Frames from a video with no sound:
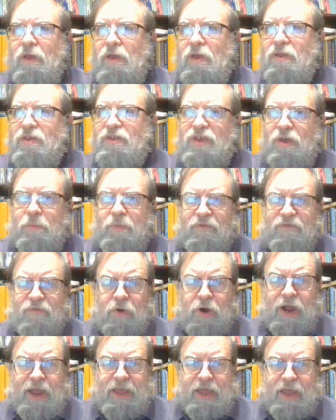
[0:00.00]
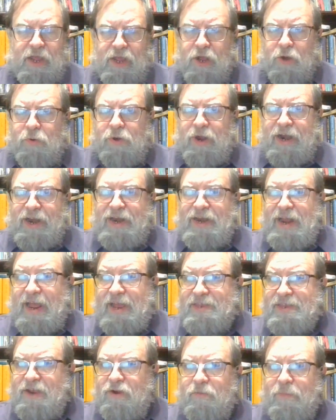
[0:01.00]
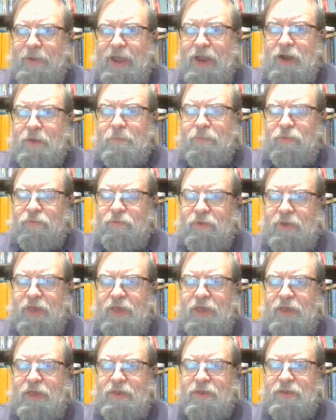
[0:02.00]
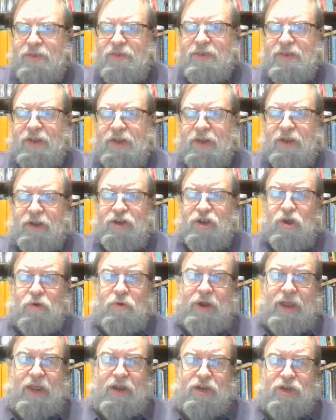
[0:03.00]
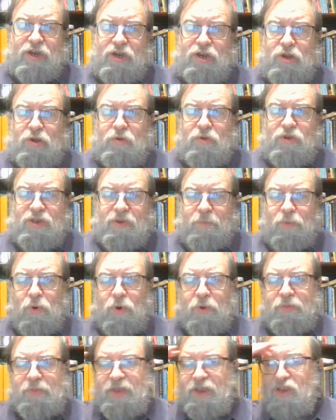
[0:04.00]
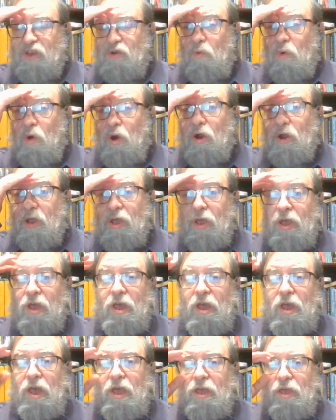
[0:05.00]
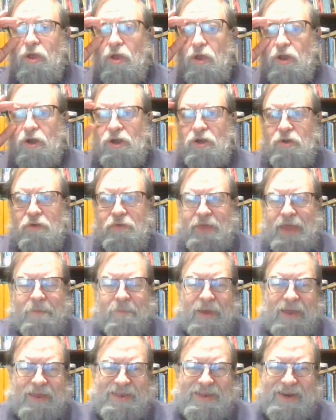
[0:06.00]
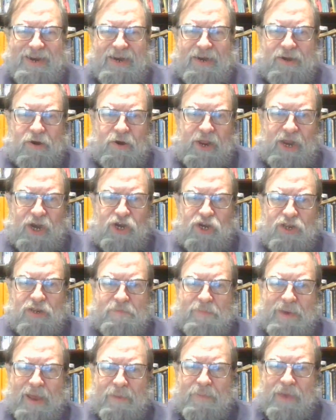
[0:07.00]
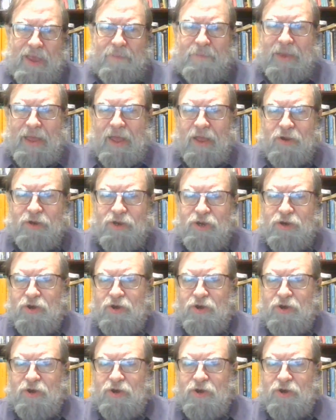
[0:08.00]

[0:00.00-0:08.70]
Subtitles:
So before I get going, I need to ask everybody to please donate to support this work. You can do that by sending donations by PayPal to